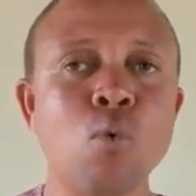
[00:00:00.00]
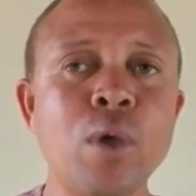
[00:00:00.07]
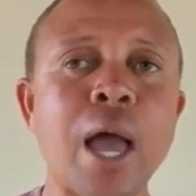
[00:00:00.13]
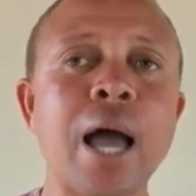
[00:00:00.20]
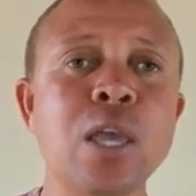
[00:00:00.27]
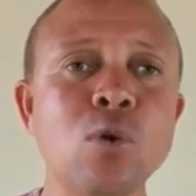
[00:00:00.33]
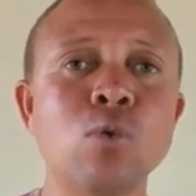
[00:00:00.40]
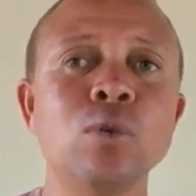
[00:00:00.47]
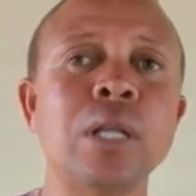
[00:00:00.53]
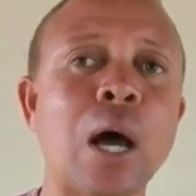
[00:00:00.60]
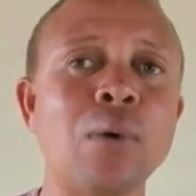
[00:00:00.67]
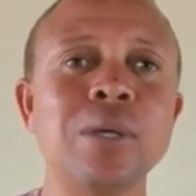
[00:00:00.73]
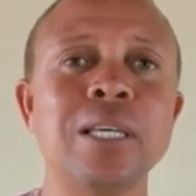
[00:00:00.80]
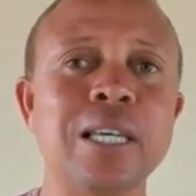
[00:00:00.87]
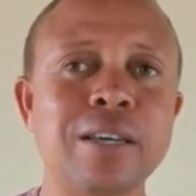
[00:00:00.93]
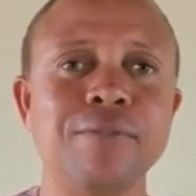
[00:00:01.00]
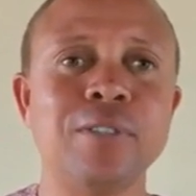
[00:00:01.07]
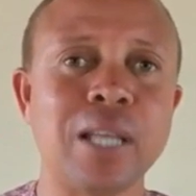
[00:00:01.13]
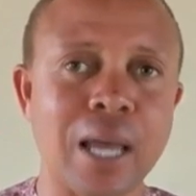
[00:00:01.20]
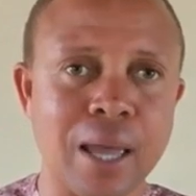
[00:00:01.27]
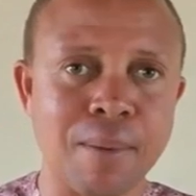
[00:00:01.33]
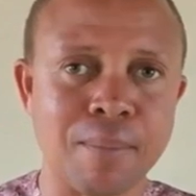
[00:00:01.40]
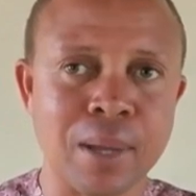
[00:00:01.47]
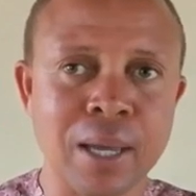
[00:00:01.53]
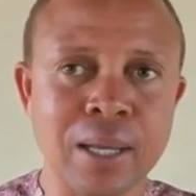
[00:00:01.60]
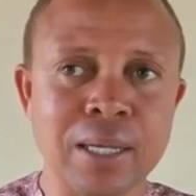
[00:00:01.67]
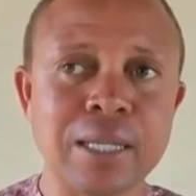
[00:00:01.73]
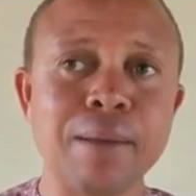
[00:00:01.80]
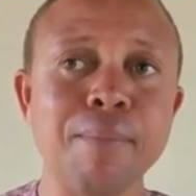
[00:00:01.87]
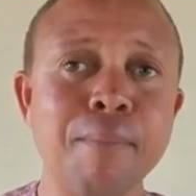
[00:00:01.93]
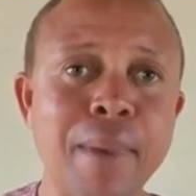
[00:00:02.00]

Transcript: where you will now give them the